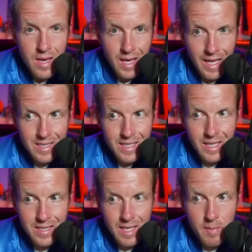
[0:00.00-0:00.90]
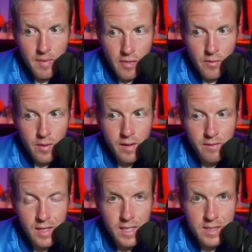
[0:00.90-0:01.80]
I see us keeping 3 of
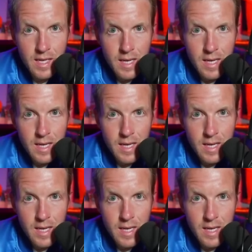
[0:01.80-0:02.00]
these.